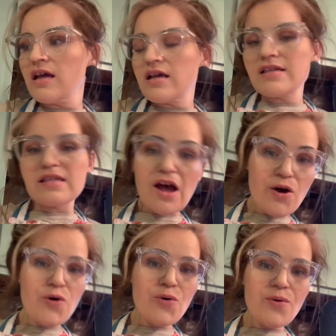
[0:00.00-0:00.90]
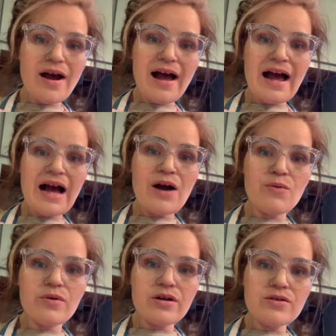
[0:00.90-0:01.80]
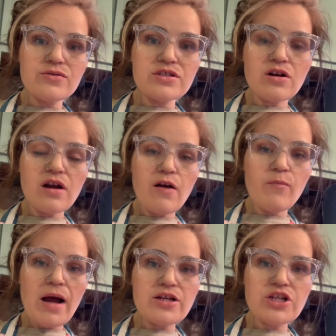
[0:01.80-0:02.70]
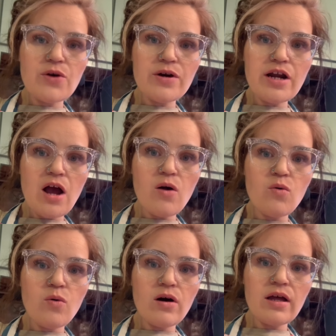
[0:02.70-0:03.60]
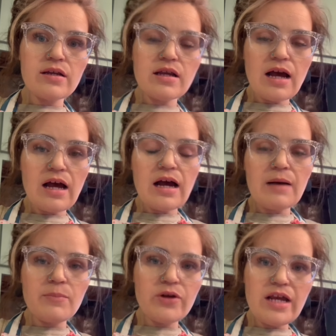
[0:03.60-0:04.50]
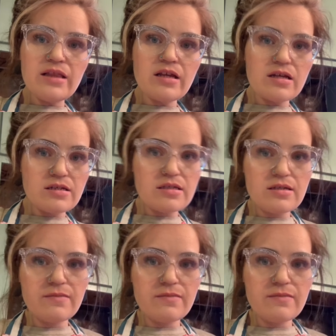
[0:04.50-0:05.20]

So I will start off by showing y'all what I put in this.